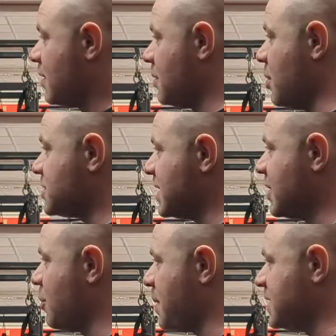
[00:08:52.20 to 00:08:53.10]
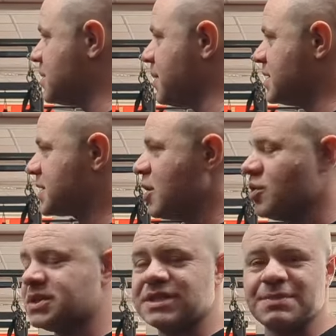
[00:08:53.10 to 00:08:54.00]
the most ideal place to be as a
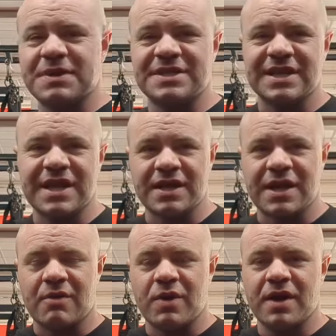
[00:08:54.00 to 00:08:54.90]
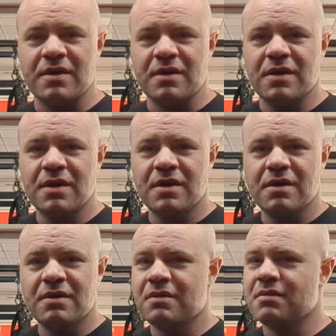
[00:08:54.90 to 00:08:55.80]
coach is to be sitting out that ring,
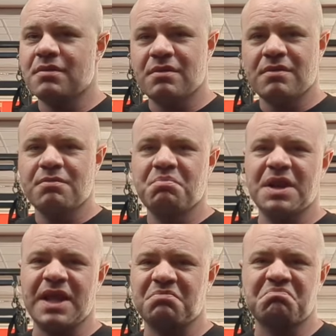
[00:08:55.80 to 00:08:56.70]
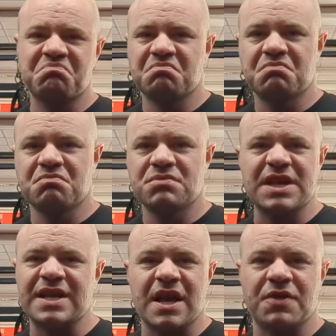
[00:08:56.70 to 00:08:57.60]
be like,
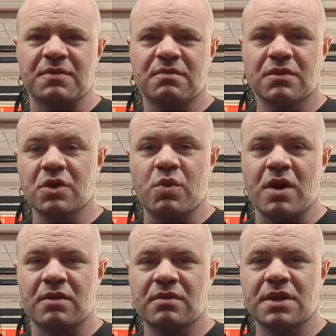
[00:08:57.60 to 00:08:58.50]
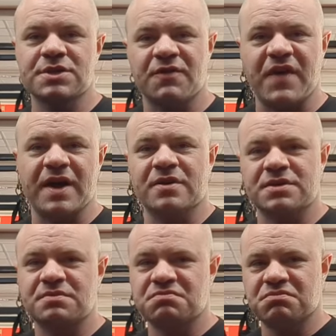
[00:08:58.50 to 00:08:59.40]
say nothing, good work. Because your
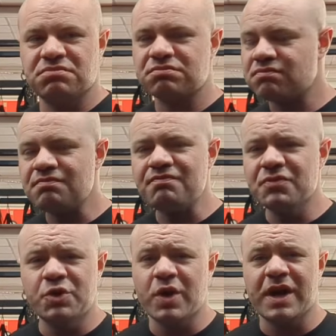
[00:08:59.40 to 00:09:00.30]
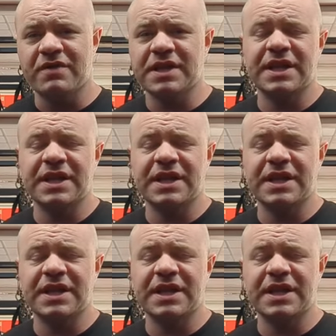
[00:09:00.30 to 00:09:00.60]
fighter's doing everything